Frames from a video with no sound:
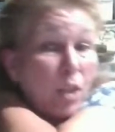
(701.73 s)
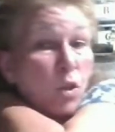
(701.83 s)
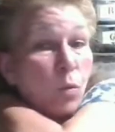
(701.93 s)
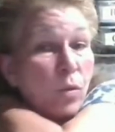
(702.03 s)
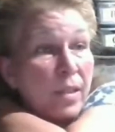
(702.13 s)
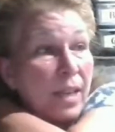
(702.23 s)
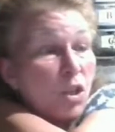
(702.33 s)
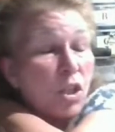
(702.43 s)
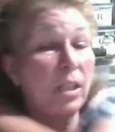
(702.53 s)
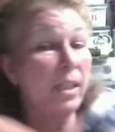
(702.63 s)
June said
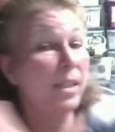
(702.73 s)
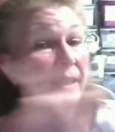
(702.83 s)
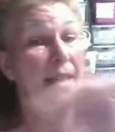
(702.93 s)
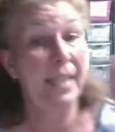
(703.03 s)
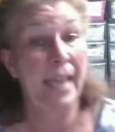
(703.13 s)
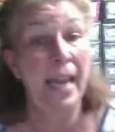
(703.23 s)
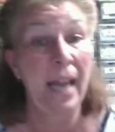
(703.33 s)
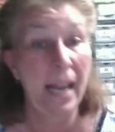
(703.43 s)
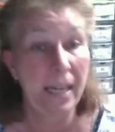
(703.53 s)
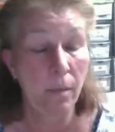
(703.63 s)
she listed 10
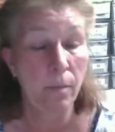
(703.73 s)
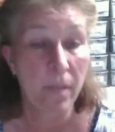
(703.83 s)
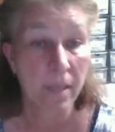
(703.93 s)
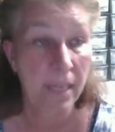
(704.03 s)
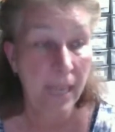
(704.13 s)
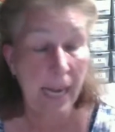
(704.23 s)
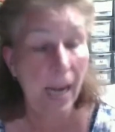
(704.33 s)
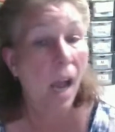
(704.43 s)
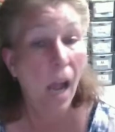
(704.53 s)
items today.